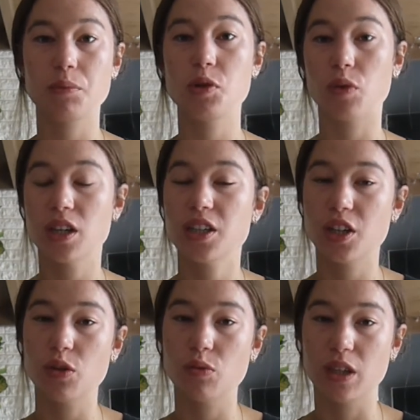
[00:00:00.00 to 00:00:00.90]
you want to
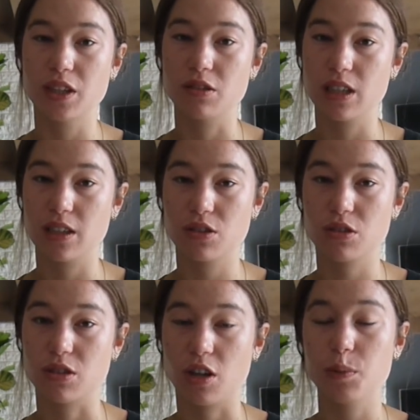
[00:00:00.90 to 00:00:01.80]
note what those answers are,